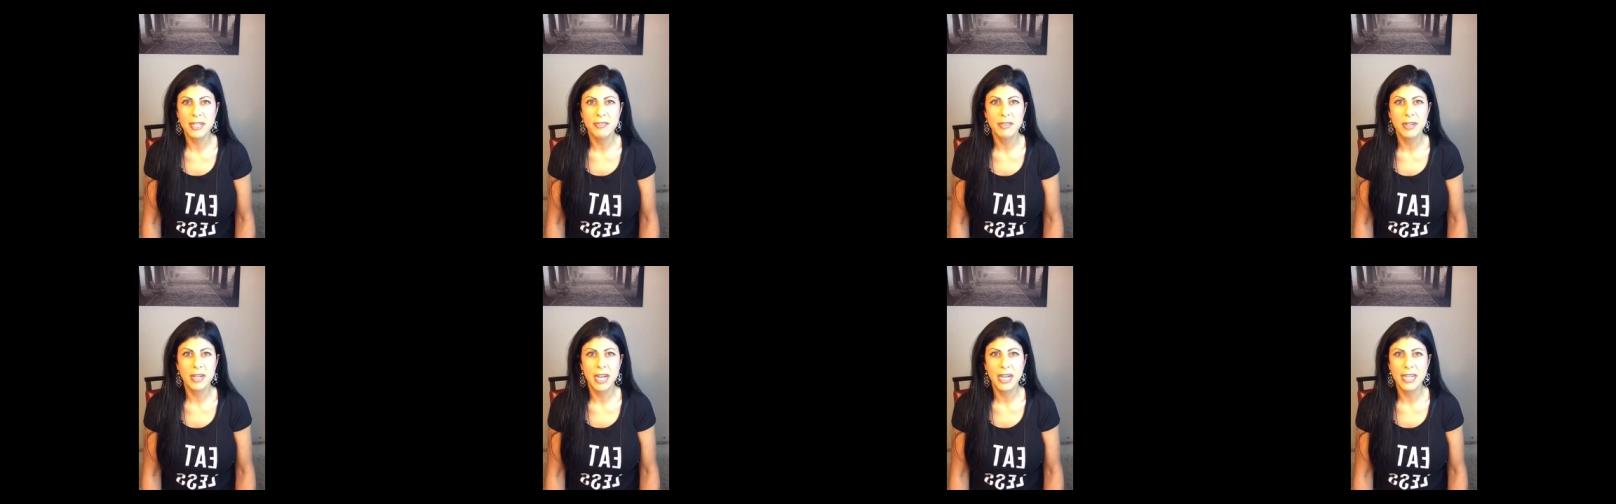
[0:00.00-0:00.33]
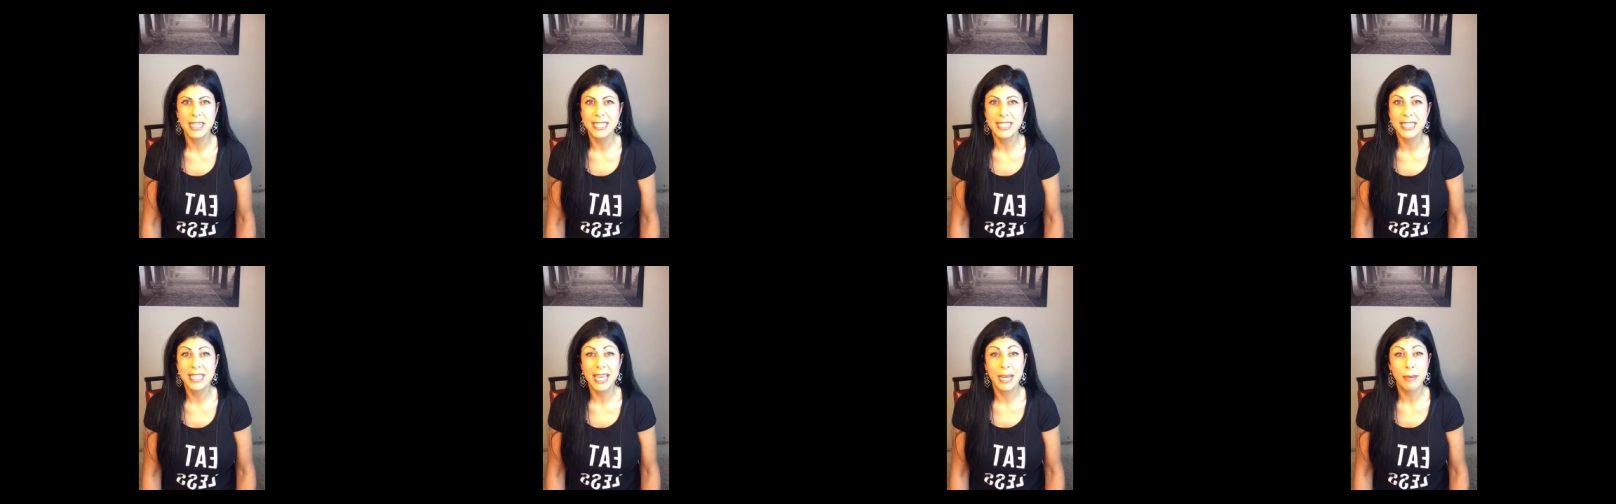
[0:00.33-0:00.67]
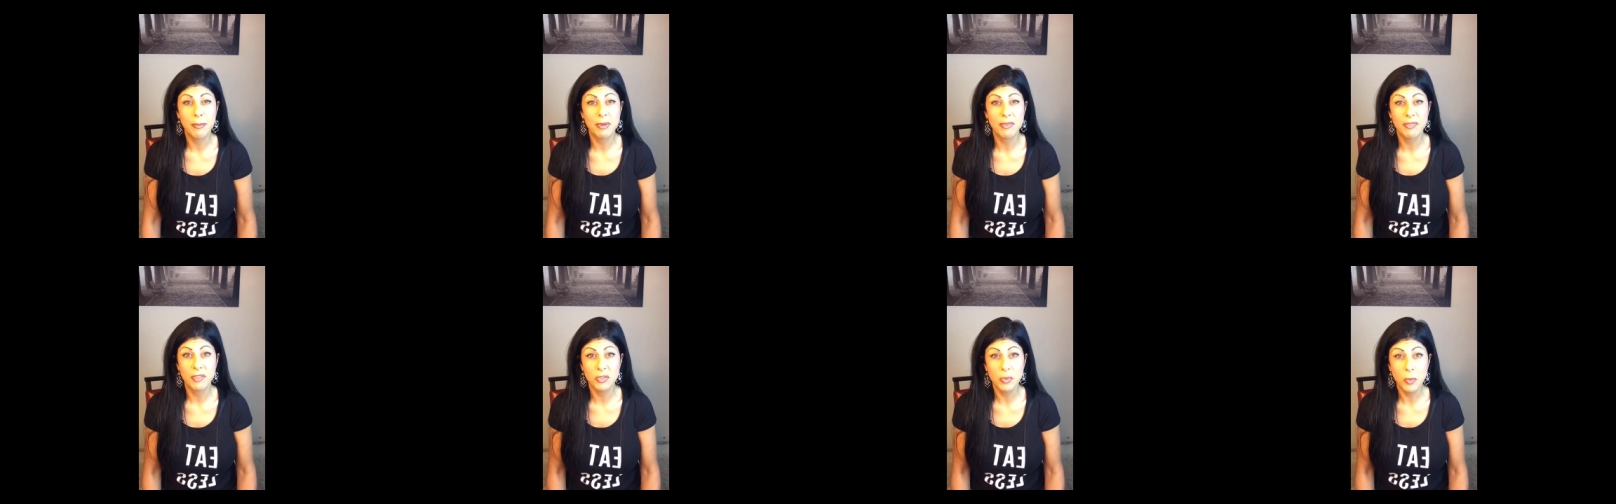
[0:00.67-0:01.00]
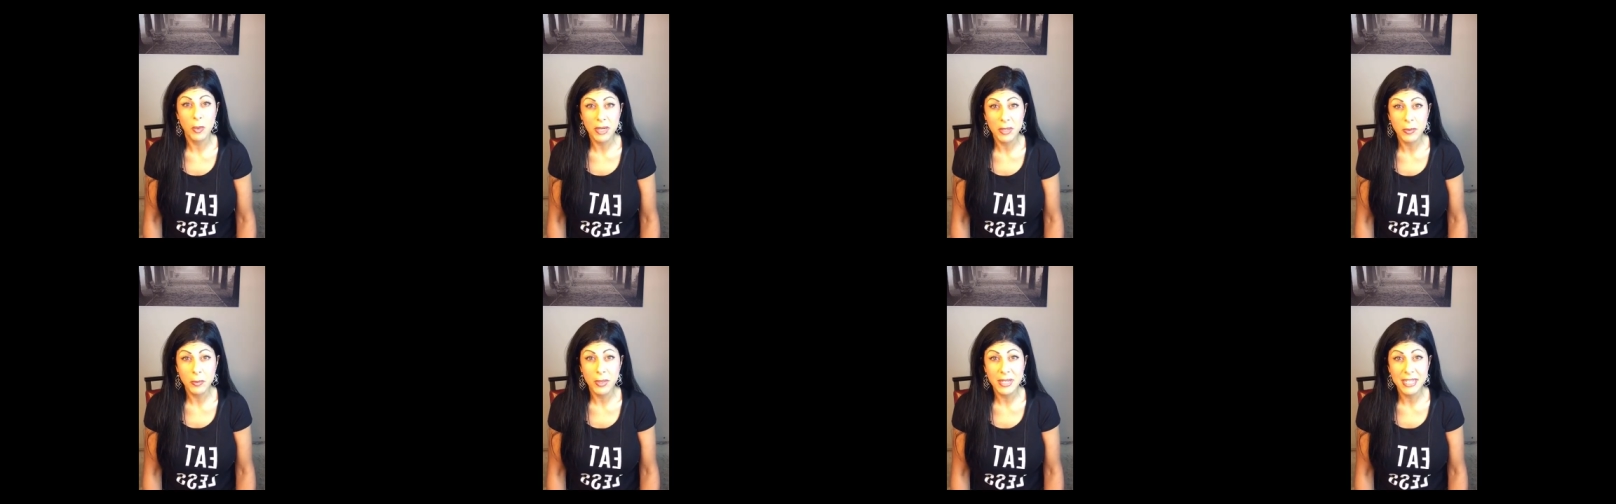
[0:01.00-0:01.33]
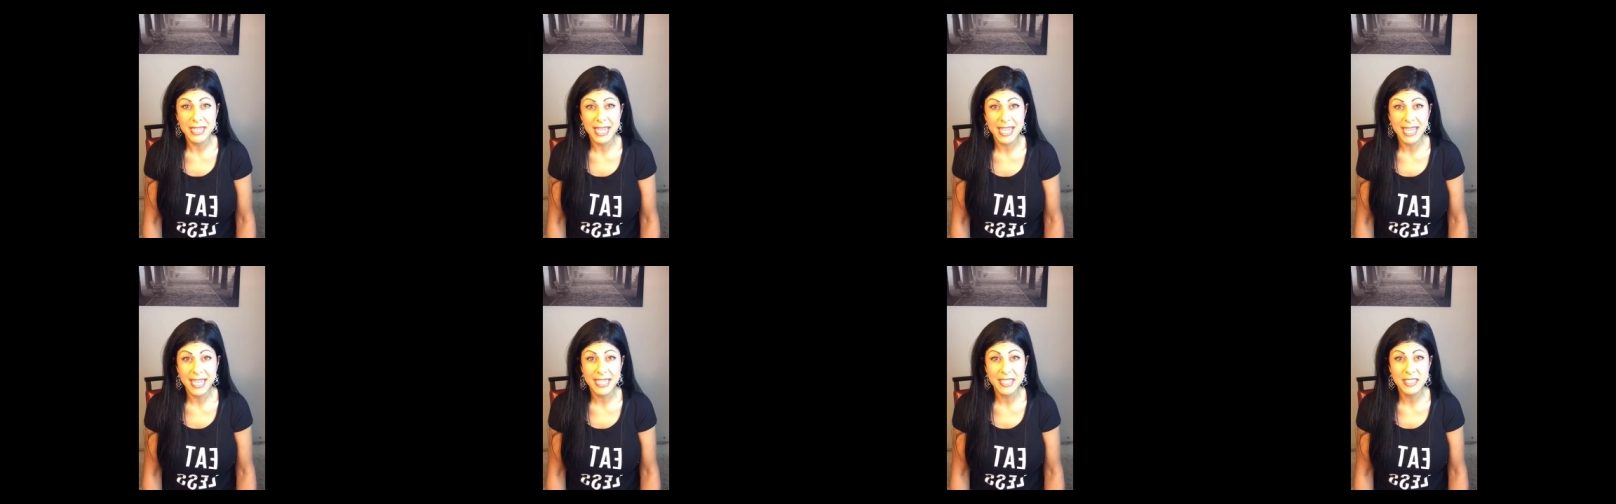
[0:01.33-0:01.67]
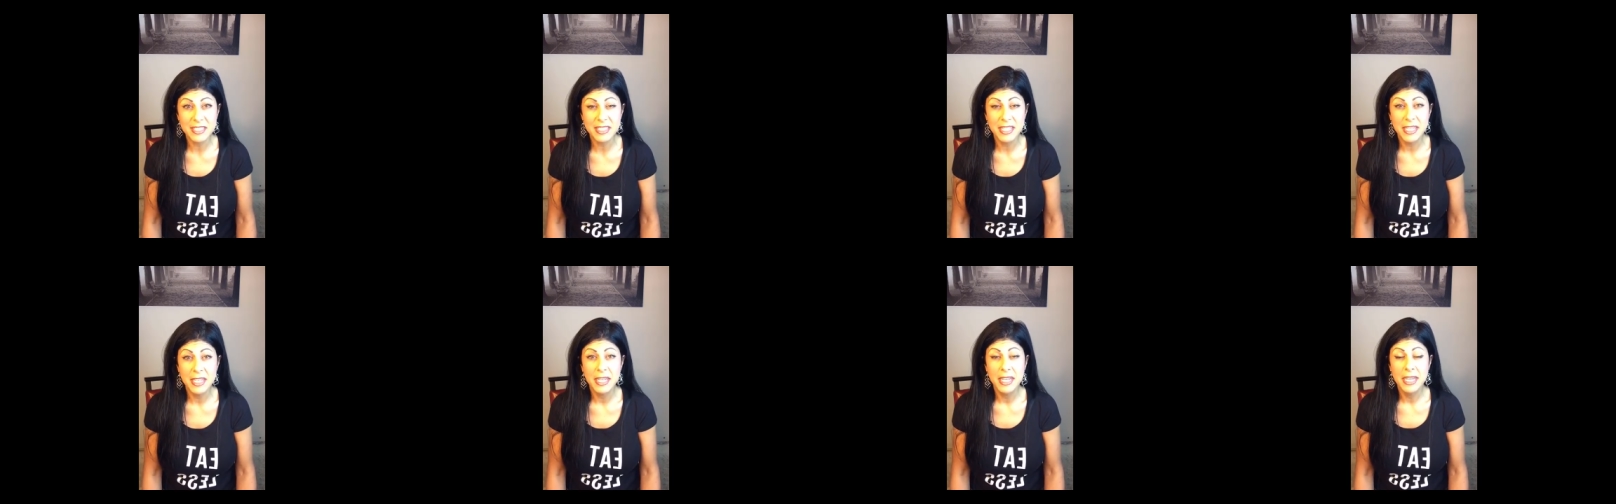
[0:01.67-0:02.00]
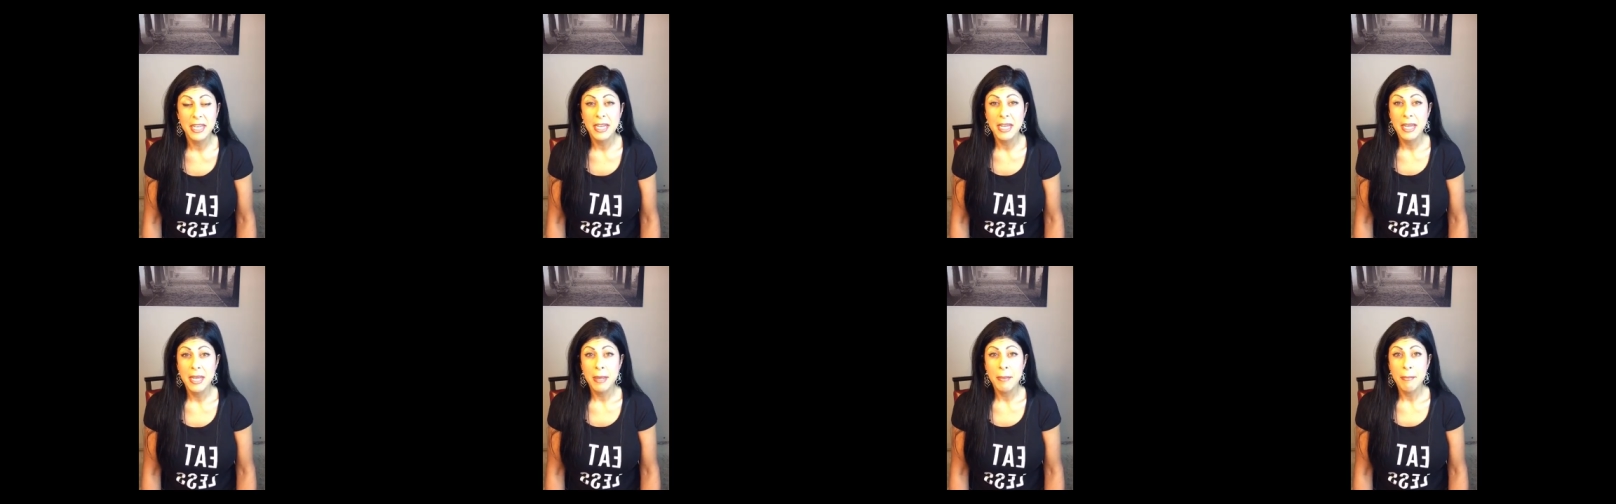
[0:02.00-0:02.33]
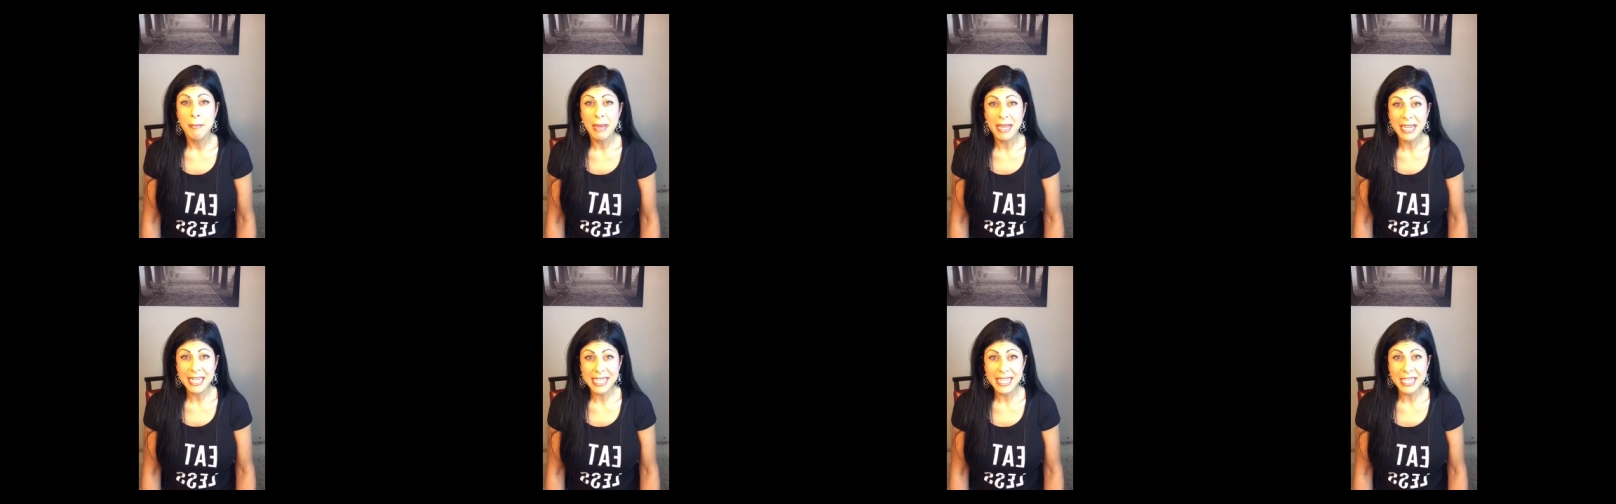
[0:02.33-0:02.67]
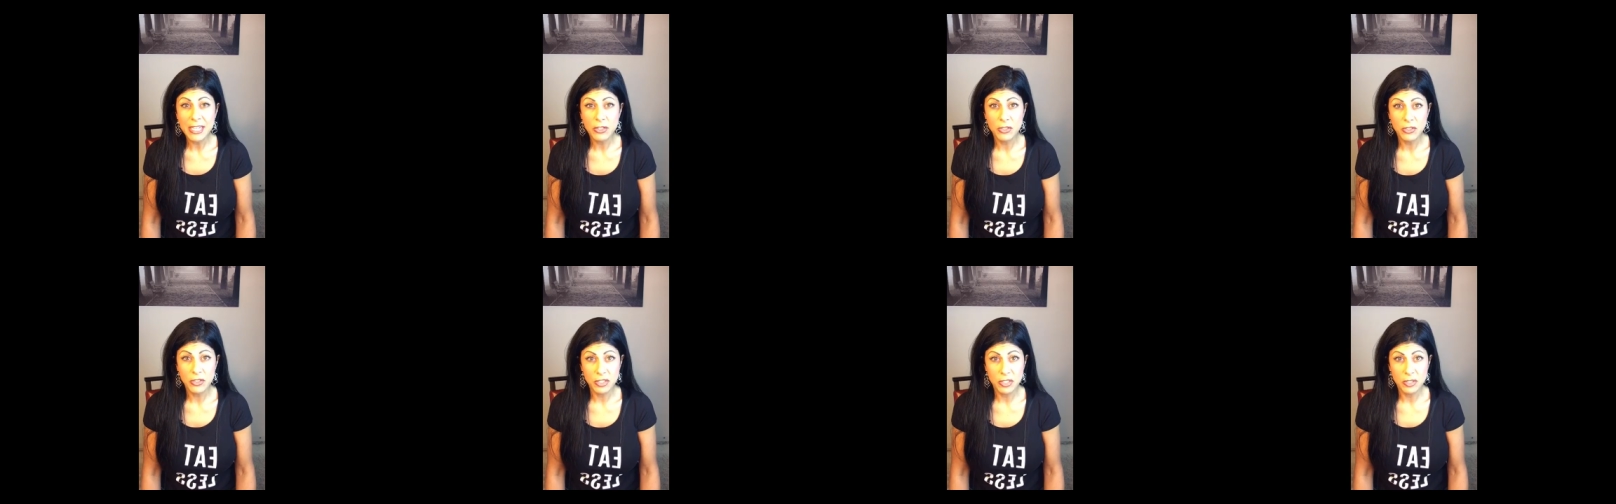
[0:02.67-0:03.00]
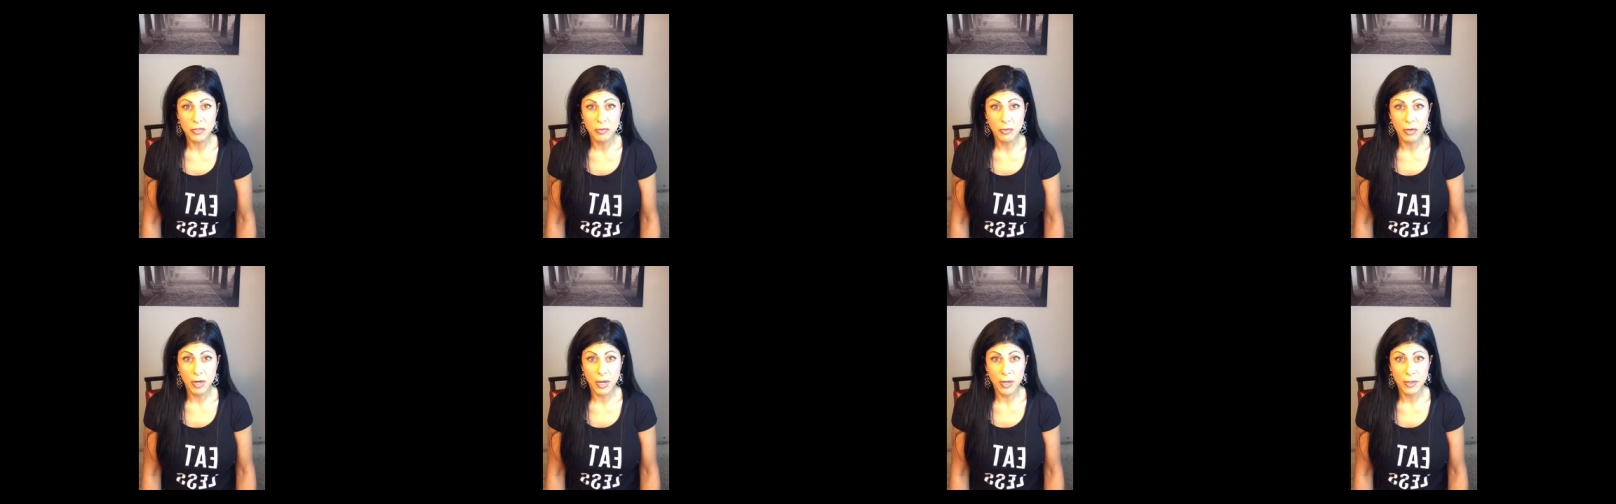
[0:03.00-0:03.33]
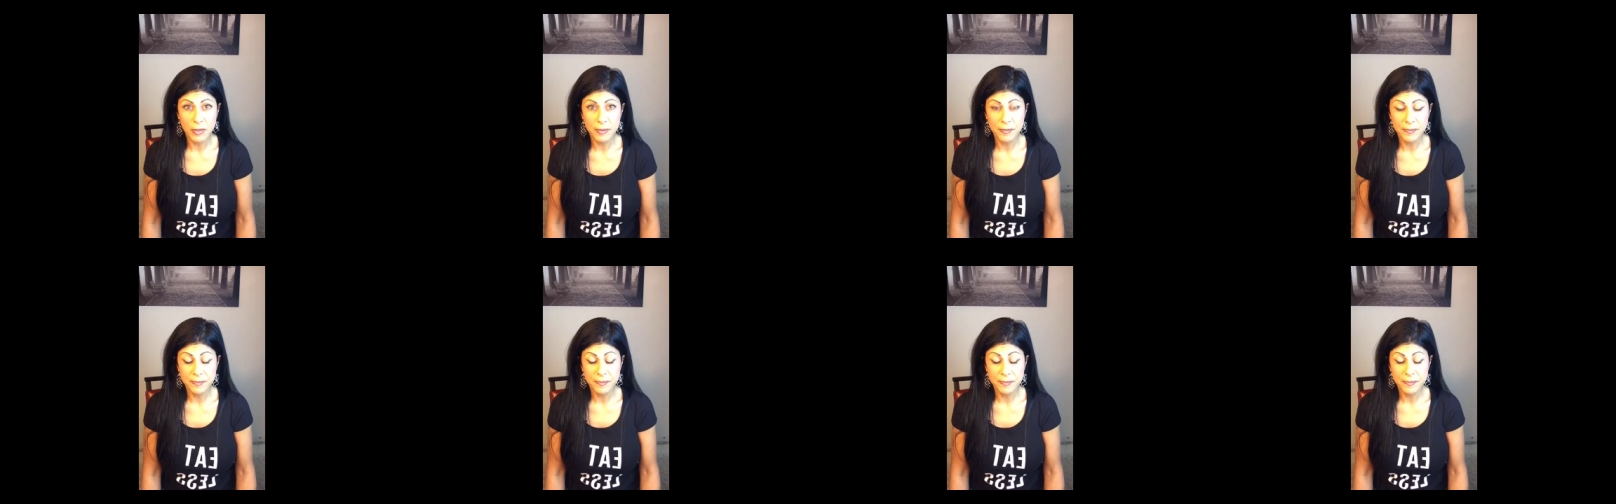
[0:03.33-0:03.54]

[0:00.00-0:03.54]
I did that one for 21 days, many years in a row.